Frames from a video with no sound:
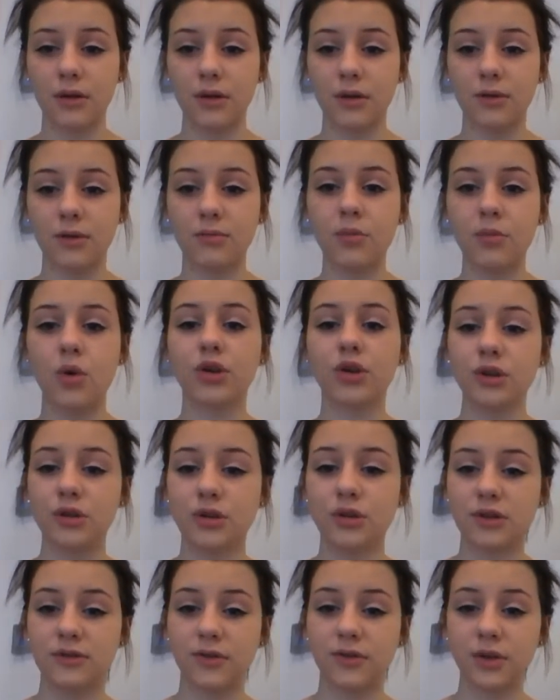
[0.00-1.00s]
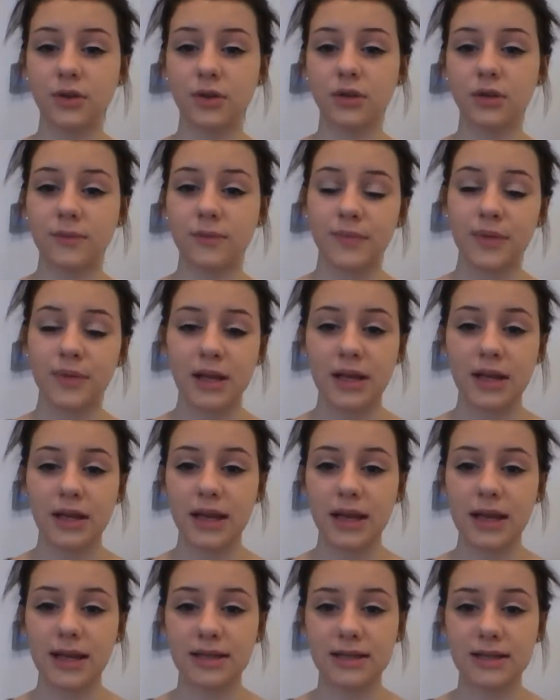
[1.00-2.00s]
the more useful
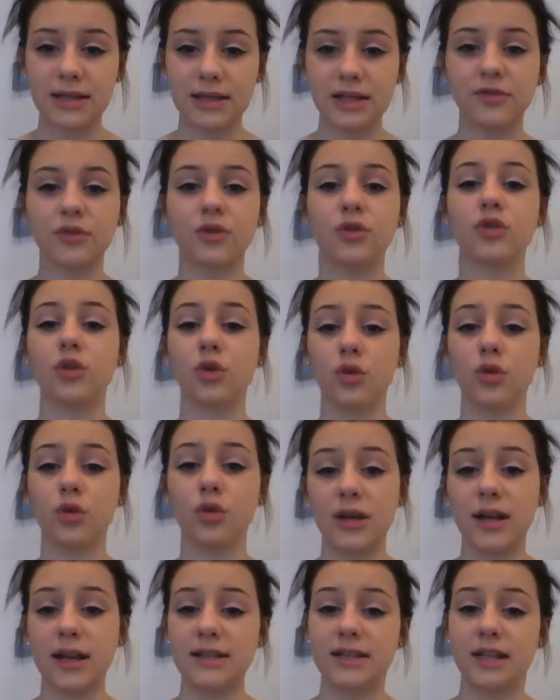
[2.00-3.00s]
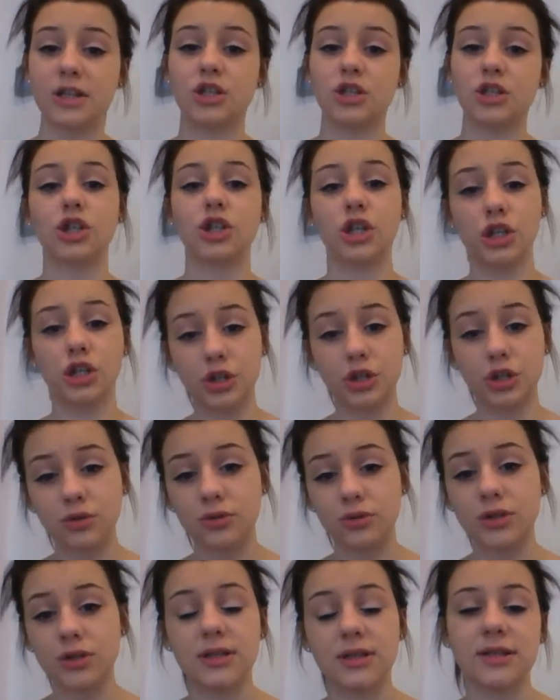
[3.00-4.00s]
it is for an organisation to
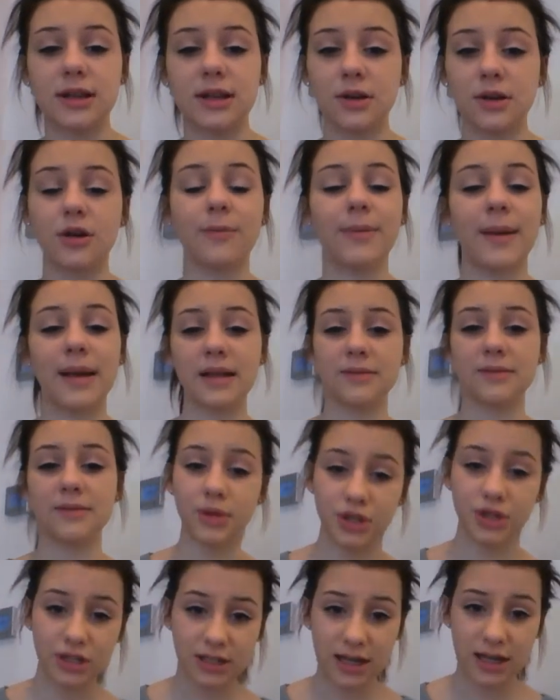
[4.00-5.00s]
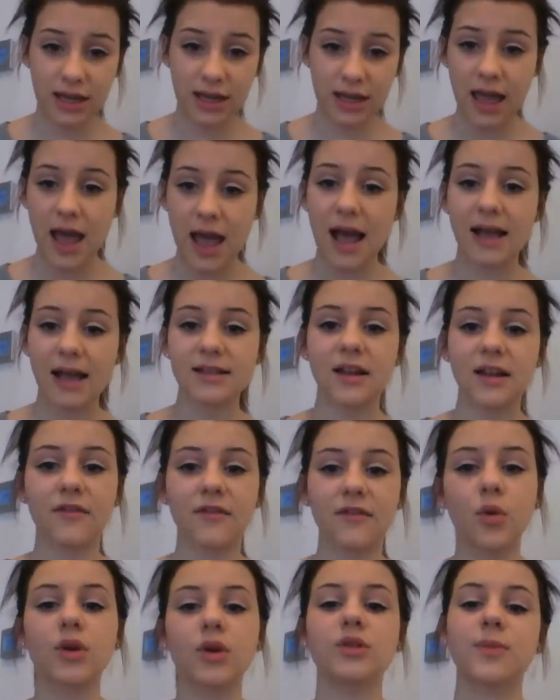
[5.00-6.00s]
use zero-based budgeting, as it
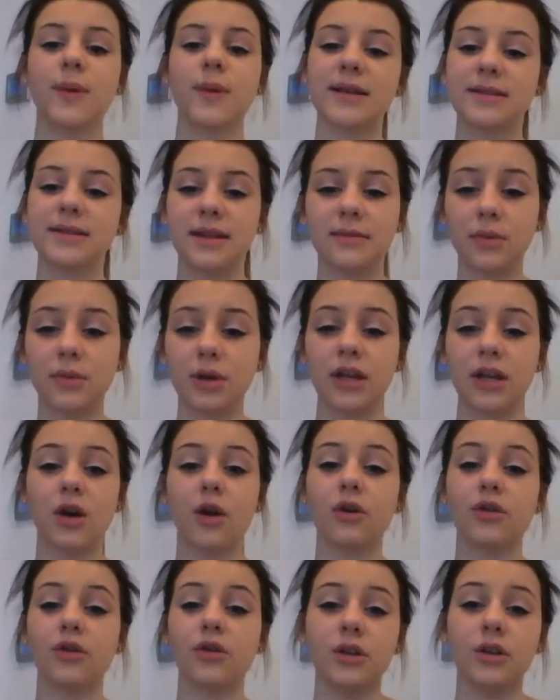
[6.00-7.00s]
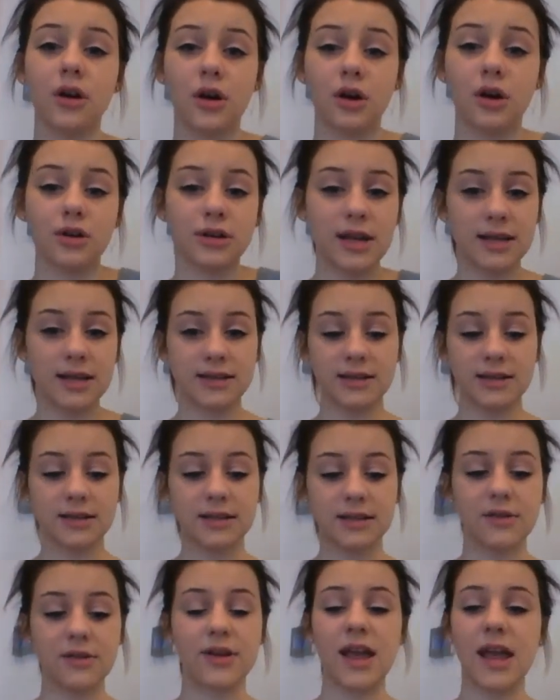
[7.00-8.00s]
avoids wasting money on
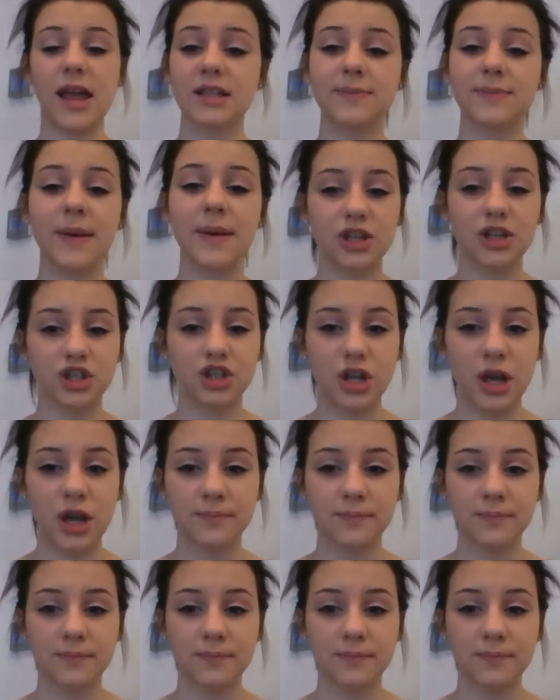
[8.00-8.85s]
unnecessary expenditure.